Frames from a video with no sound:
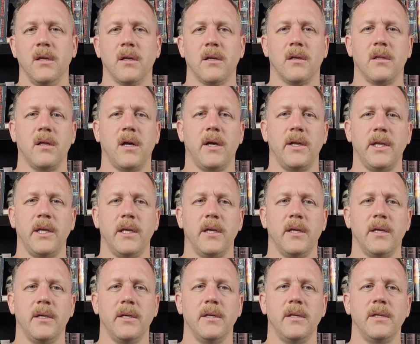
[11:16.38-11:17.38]

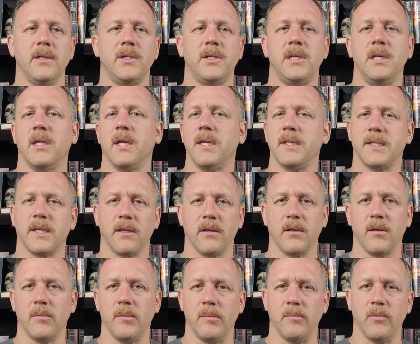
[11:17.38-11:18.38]
Claudia, she likes it a
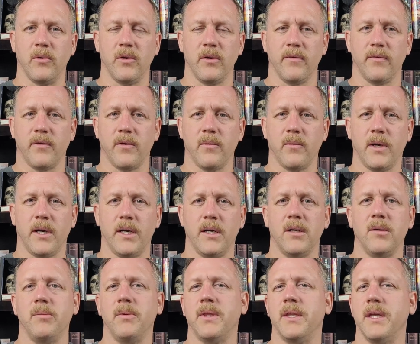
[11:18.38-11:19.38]
little bit more for a
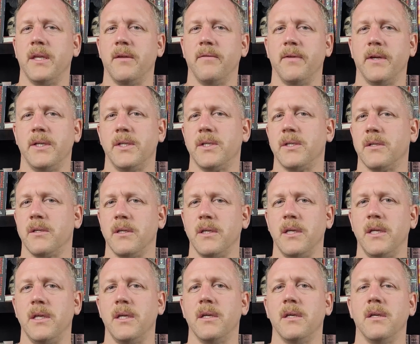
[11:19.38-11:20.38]
while, but then
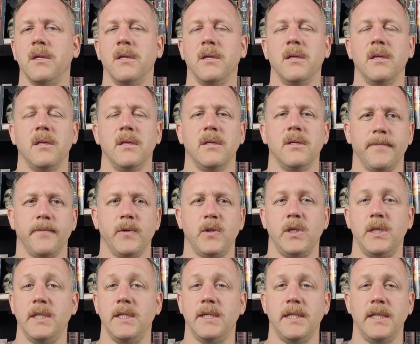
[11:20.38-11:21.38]
eventually
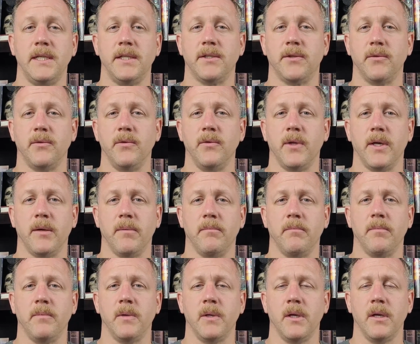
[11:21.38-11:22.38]
she sees through
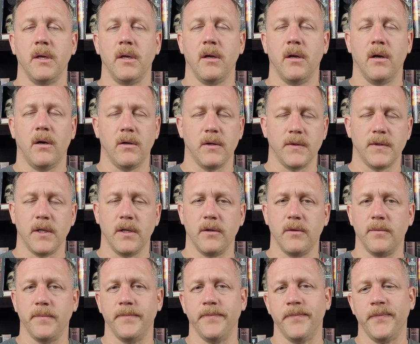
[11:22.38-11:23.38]
them
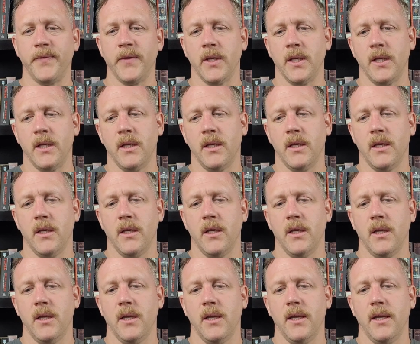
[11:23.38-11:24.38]
also.
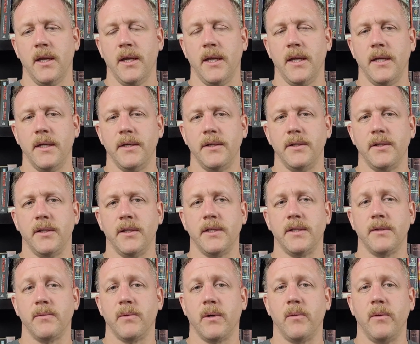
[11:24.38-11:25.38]
And this
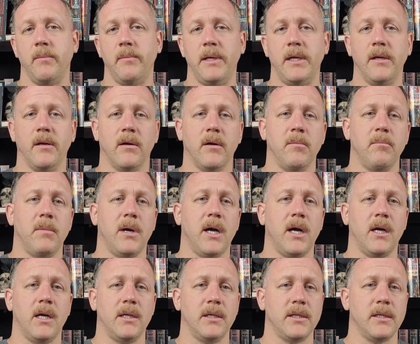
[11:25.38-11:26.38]
is where we meet
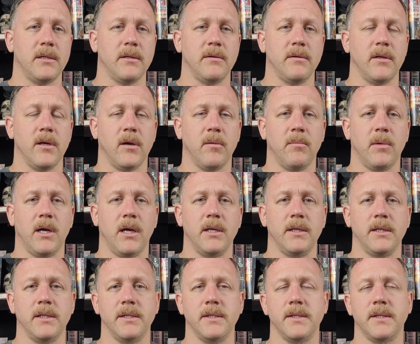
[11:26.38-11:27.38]
Armand.
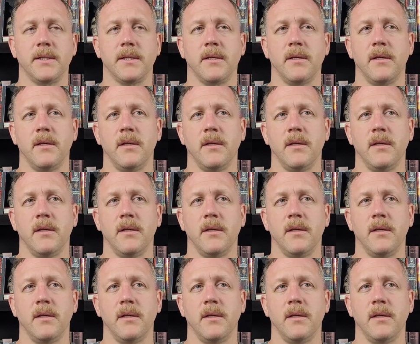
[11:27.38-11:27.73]
Armand is